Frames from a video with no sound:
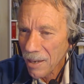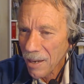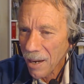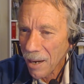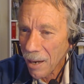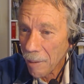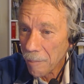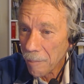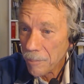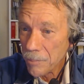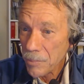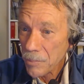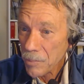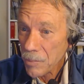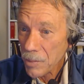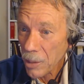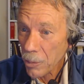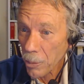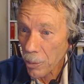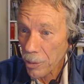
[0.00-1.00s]

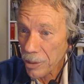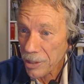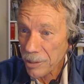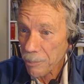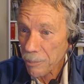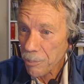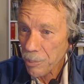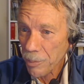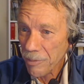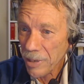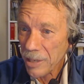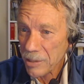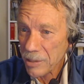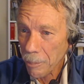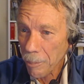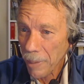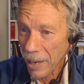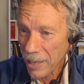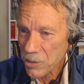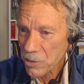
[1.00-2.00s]
in order to prevent the
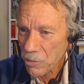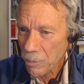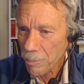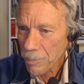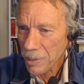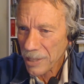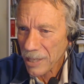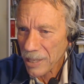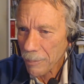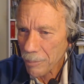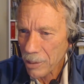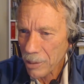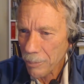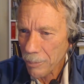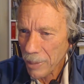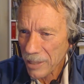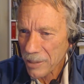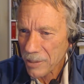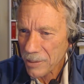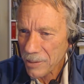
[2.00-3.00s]
mites from being able to
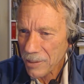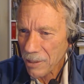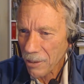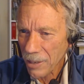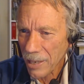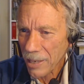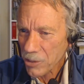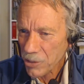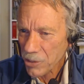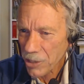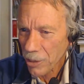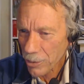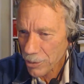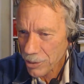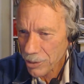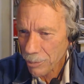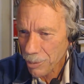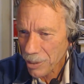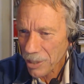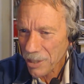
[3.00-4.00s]
make their eggshells
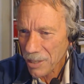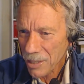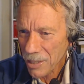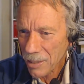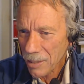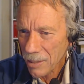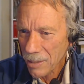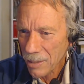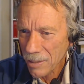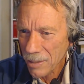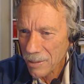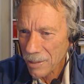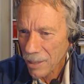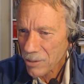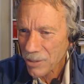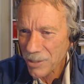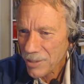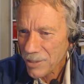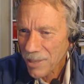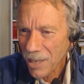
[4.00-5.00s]
completely?
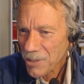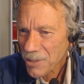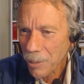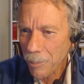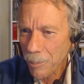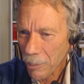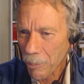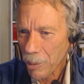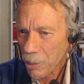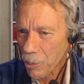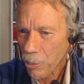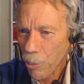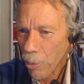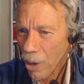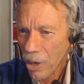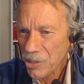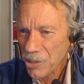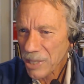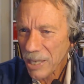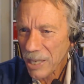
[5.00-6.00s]
That's not something that would
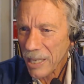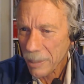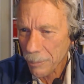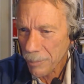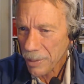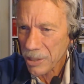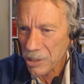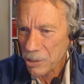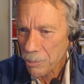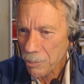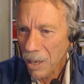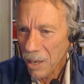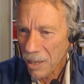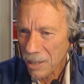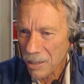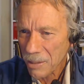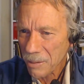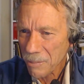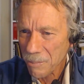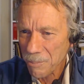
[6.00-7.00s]
cross anybody's
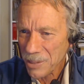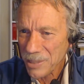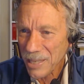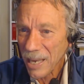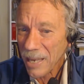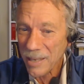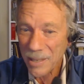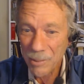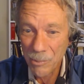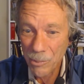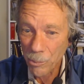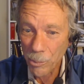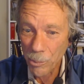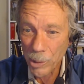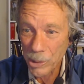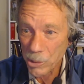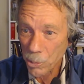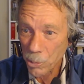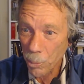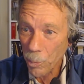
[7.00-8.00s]
mind, but that
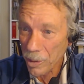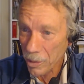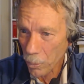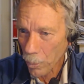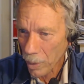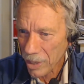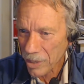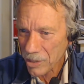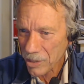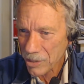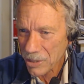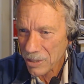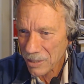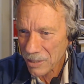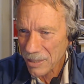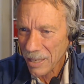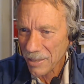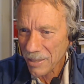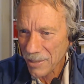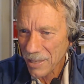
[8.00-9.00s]
was one of the ways
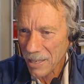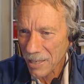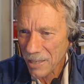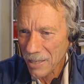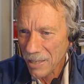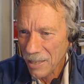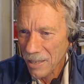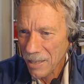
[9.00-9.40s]
that they